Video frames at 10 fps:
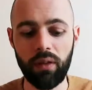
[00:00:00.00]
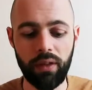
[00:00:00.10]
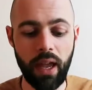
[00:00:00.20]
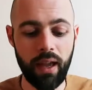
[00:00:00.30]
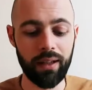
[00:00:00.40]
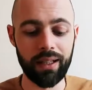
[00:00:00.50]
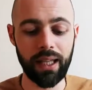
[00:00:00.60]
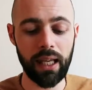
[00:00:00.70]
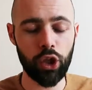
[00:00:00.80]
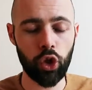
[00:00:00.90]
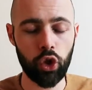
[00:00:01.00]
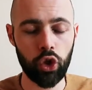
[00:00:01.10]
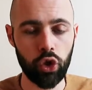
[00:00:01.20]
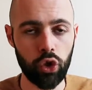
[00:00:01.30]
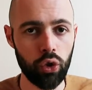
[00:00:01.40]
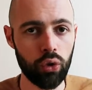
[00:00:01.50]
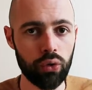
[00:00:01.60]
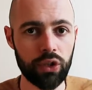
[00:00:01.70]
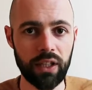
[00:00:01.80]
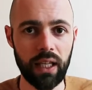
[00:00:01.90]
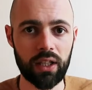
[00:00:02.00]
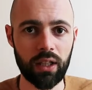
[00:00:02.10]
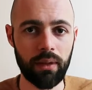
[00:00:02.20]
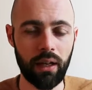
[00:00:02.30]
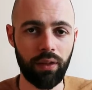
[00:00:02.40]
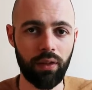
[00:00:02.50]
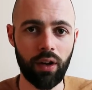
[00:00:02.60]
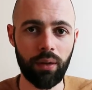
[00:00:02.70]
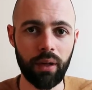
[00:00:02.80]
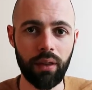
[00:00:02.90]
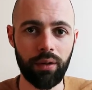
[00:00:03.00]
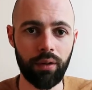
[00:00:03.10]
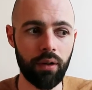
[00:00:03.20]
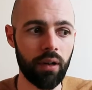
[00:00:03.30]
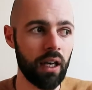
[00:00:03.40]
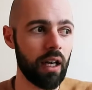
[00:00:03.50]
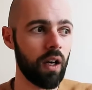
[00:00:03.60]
there is a huge section about a third of the way through